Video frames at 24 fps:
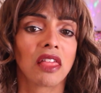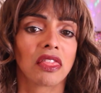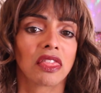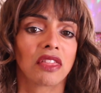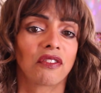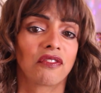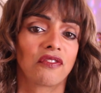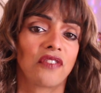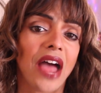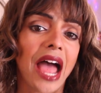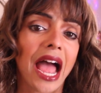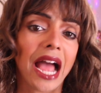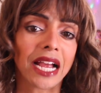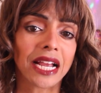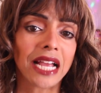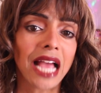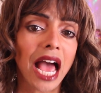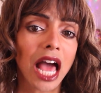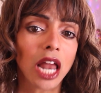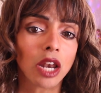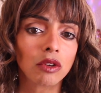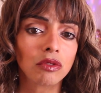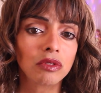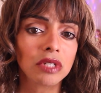the fat
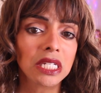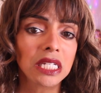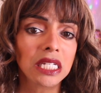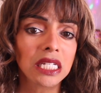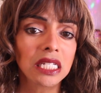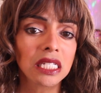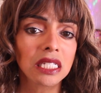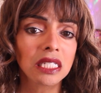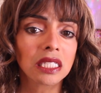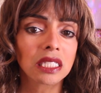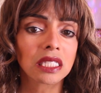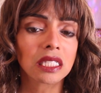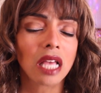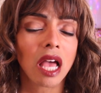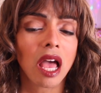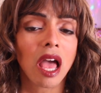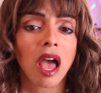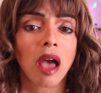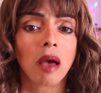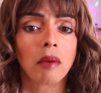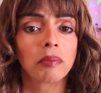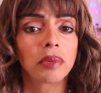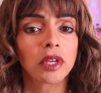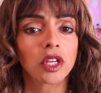calories,
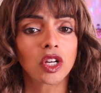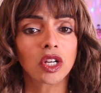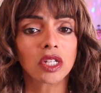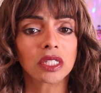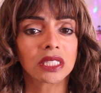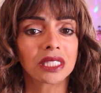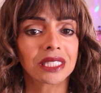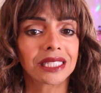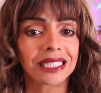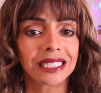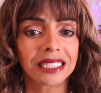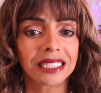because